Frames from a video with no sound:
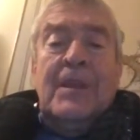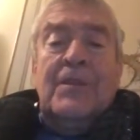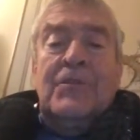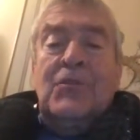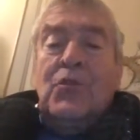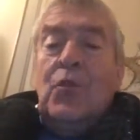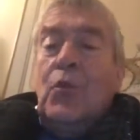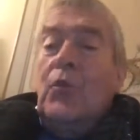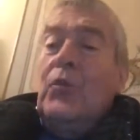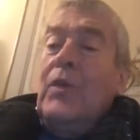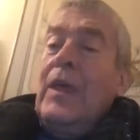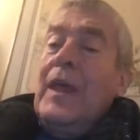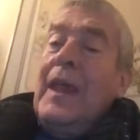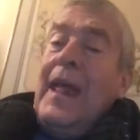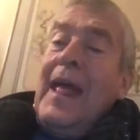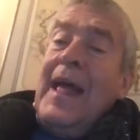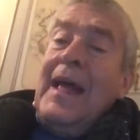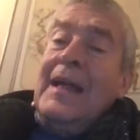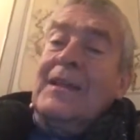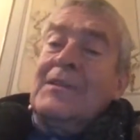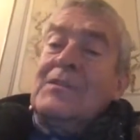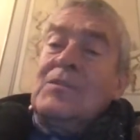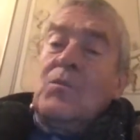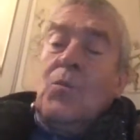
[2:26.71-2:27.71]
So then
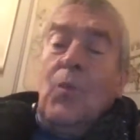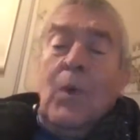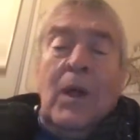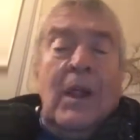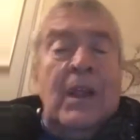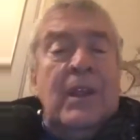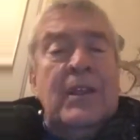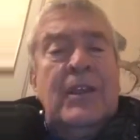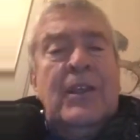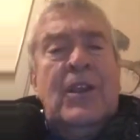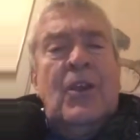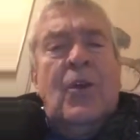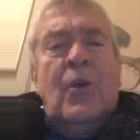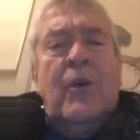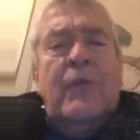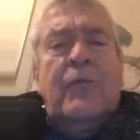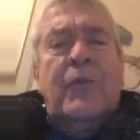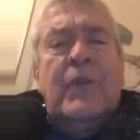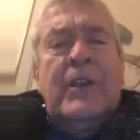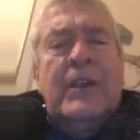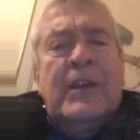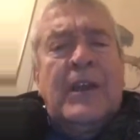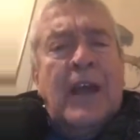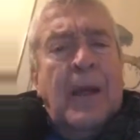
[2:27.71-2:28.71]
ask, well, if
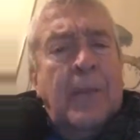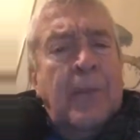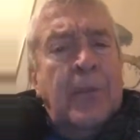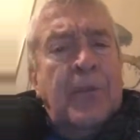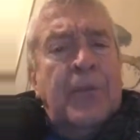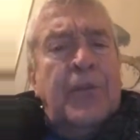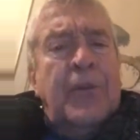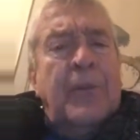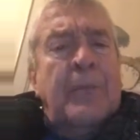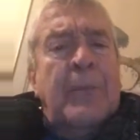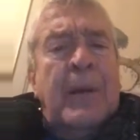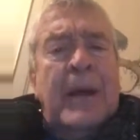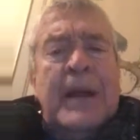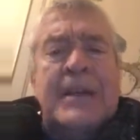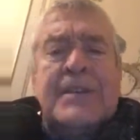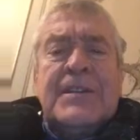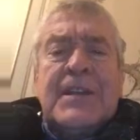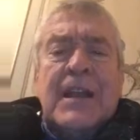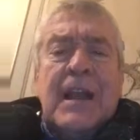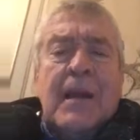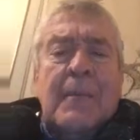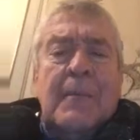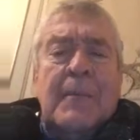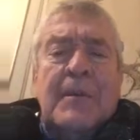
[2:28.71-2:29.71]
we doubled your
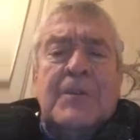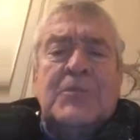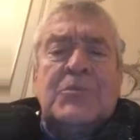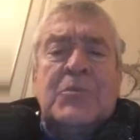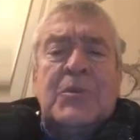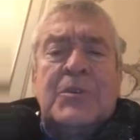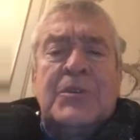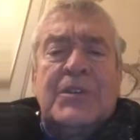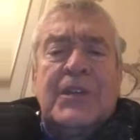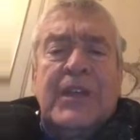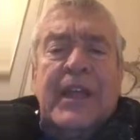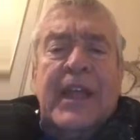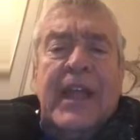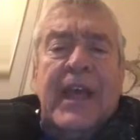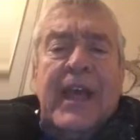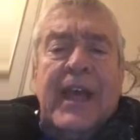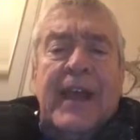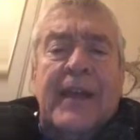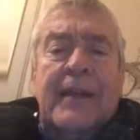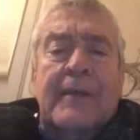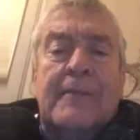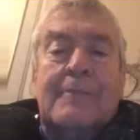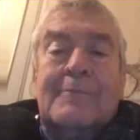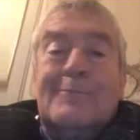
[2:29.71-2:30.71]
budget, how much would you
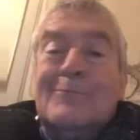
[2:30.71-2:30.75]
get?